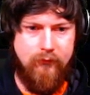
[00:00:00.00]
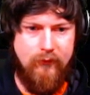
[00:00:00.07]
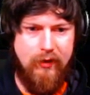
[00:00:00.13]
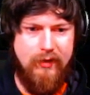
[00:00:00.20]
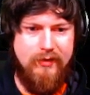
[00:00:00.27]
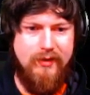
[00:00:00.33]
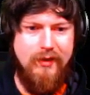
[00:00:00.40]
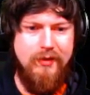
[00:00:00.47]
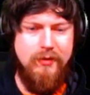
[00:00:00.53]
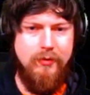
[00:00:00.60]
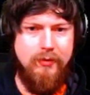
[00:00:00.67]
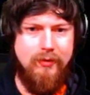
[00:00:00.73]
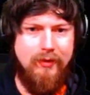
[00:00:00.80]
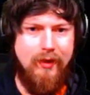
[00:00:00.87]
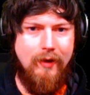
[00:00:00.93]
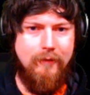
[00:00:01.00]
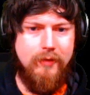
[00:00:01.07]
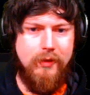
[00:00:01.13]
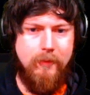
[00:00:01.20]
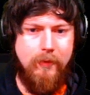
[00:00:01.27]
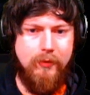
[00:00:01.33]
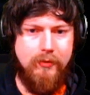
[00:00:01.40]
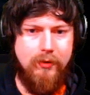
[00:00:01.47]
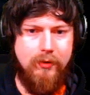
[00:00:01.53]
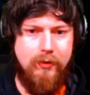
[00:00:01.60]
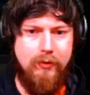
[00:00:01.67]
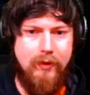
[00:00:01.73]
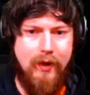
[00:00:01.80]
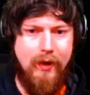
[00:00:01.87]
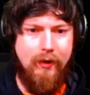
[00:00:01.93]
It says that I'm supposed to
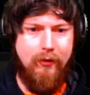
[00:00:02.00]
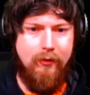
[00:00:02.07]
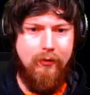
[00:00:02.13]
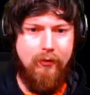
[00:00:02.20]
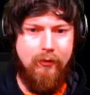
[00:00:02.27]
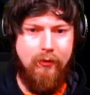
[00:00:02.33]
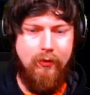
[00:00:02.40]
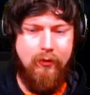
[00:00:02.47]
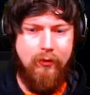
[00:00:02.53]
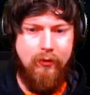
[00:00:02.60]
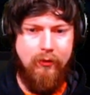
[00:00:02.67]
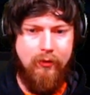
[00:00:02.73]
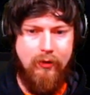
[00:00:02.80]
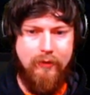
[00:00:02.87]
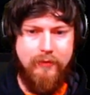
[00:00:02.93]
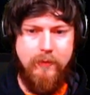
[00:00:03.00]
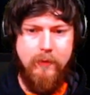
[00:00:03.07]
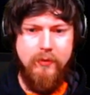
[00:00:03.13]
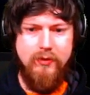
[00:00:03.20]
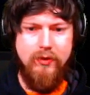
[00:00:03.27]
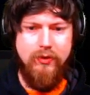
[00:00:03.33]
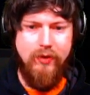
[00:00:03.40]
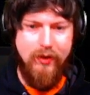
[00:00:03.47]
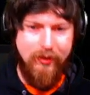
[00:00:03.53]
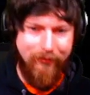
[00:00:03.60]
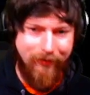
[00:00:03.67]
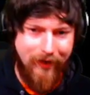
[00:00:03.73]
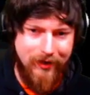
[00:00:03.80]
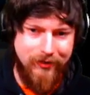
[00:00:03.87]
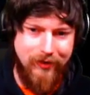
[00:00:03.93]
do that. I'm supposed to shine the
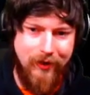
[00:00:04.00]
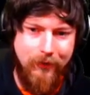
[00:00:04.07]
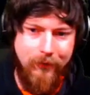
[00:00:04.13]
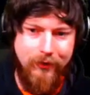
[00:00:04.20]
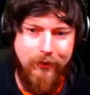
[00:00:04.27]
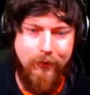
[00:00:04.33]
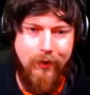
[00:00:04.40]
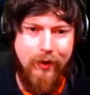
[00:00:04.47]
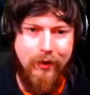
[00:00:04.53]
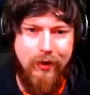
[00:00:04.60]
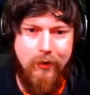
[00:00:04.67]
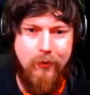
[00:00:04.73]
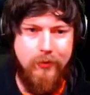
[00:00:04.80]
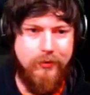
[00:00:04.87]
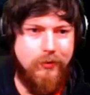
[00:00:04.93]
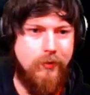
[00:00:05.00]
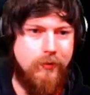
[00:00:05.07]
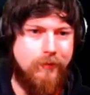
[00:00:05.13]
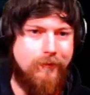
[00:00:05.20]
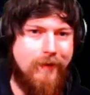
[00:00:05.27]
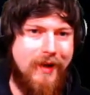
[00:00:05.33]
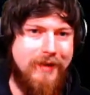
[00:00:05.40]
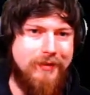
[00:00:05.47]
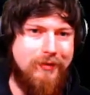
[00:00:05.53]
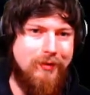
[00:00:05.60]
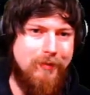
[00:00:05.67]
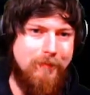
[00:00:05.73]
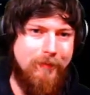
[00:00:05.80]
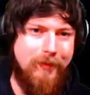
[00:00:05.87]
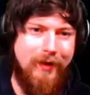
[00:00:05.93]
flashlight when the rocking horse goes
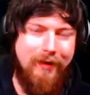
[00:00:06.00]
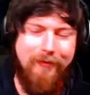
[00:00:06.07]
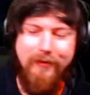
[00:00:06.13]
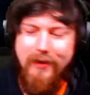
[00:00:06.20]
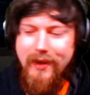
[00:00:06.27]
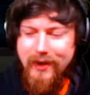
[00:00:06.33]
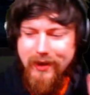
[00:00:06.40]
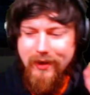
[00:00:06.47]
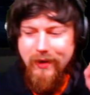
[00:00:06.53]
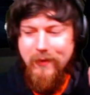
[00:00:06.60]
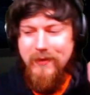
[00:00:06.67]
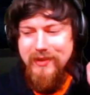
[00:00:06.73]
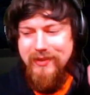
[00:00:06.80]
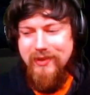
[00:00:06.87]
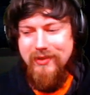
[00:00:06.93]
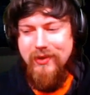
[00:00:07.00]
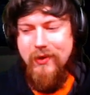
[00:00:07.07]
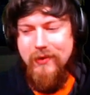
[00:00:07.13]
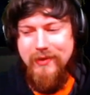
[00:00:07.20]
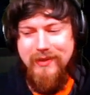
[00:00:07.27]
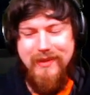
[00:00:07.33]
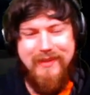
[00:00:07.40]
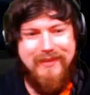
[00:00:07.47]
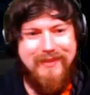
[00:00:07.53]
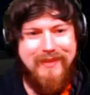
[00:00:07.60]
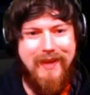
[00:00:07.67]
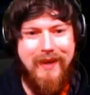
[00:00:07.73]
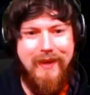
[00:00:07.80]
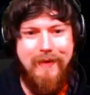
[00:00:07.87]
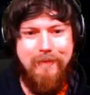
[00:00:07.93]
faster, but I feel like it always just goes the
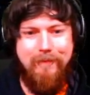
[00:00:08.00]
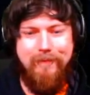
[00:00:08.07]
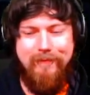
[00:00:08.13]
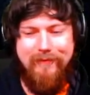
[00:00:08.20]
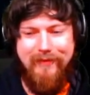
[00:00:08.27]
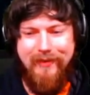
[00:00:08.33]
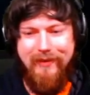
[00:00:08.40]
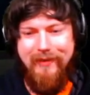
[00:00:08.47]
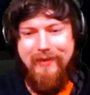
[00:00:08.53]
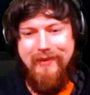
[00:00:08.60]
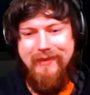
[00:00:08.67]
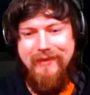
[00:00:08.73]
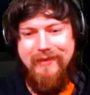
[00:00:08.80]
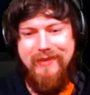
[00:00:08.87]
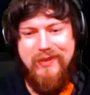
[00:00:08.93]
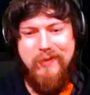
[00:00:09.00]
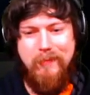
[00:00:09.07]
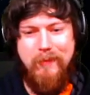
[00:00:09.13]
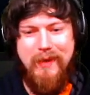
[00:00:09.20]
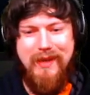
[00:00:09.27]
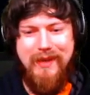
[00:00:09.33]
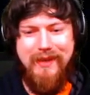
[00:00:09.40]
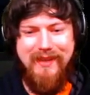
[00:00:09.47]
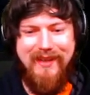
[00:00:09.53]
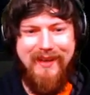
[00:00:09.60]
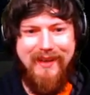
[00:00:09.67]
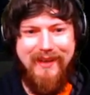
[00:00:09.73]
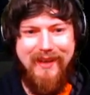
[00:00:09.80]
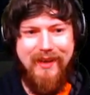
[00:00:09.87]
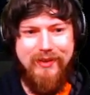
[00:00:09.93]
same speed and
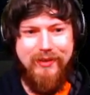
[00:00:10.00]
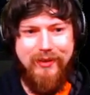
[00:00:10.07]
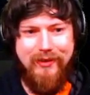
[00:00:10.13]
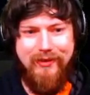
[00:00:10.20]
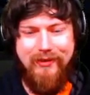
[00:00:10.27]
I catch it.